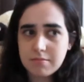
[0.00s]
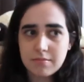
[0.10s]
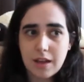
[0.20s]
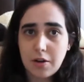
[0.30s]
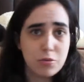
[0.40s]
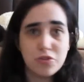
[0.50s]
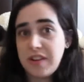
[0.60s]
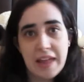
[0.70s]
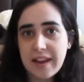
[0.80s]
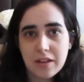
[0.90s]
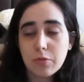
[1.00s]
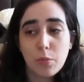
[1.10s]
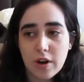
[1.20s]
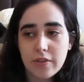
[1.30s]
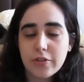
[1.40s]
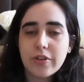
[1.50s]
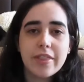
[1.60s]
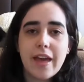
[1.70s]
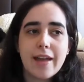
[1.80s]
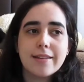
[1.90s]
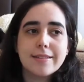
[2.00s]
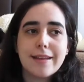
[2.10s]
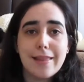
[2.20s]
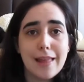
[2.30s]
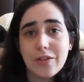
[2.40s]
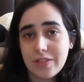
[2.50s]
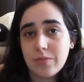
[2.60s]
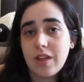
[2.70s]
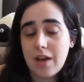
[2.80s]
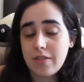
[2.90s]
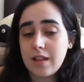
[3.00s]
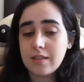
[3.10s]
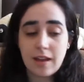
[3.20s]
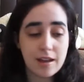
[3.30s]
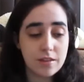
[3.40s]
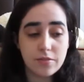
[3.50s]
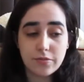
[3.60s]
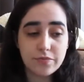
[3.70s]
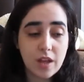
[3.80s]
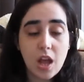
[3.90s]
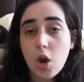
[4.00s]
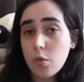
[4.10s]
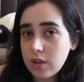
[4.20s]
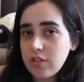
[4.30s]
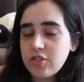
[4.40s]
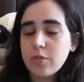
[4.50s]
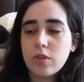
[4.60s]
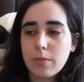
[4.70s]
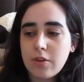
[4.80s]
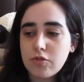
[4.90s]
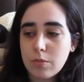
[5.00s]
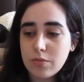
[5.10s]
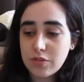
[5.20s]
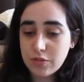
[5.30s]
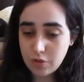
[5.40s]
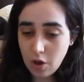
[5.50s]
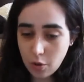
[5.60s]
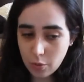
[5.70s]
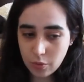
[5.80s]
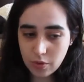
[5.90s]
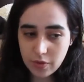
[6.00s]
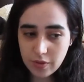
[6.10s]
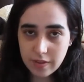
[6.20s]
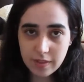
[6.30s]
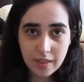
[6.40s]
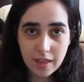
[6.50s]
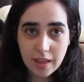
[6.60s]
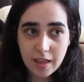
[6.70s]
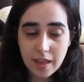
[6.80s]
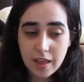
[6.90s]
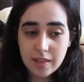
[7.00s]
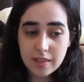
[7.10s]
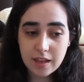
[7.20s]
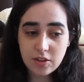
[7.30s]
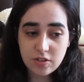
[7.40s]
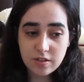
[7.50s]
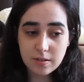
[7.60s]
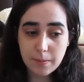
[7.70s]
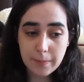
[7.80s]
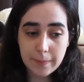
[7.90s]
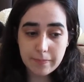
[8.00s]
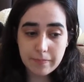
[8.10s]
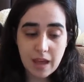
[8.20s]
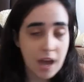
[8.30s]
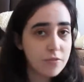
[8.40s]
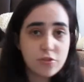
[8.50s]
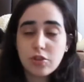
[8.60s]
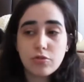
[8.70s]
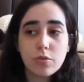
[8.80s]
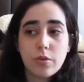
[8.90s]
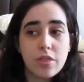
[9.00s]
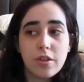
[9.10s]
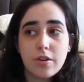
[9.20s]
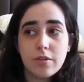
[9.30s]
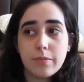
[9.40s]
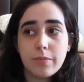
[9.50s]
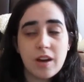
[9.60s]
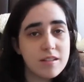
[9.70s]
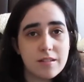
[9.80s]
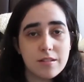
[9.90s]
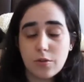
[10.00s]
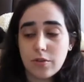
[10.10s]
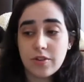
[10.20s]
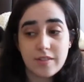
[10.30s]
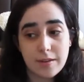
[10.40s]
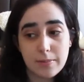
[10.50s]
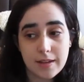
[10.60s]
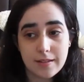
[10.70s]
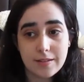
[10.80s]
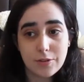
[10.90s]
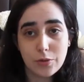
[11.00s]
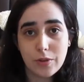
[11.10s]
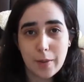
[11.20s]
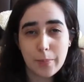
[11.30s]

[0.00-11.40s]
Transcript: I don't know, genetics, whatever, that allows them to have that kind of relationship with the mushrooms. So they just have children with their cousins or their siblings to, like,